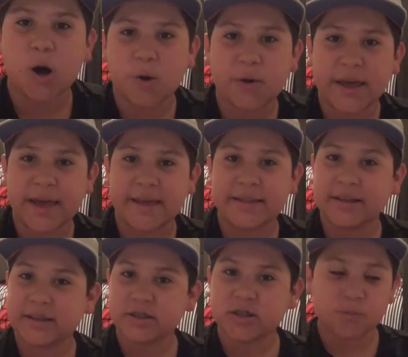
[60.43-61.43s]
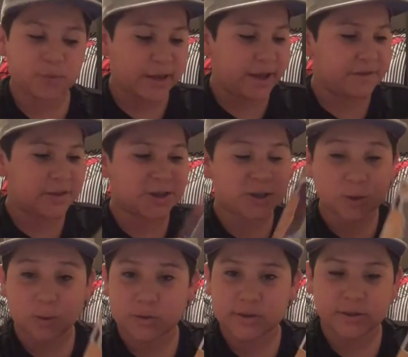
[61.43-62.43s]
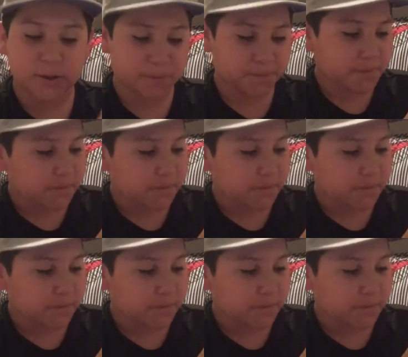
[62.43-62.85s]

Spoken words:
Okay, next up we have the Soul Stone.